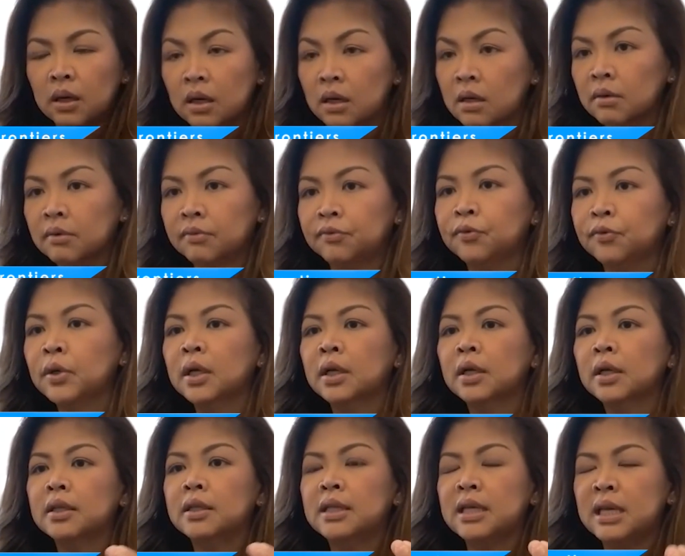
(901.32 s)
of
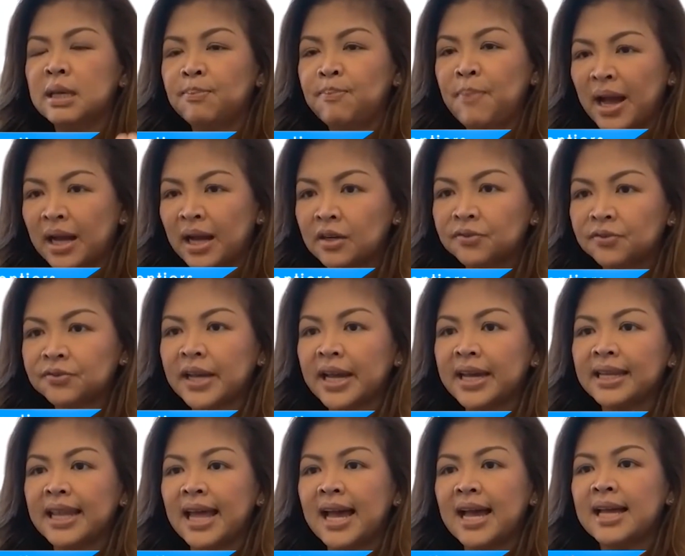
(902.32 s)
the Bank of
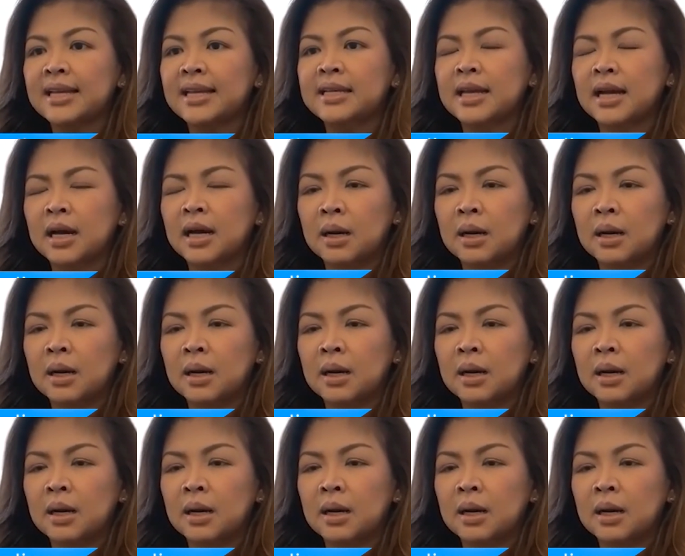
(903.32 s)
Thailand,